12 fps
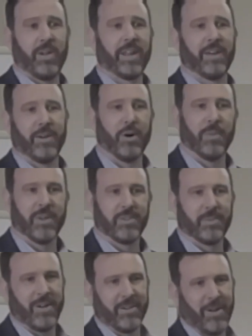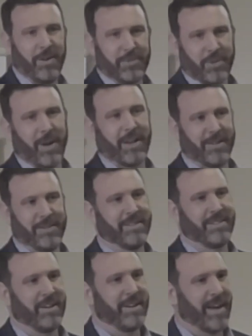I don't know much about golf, so I couldn't tell you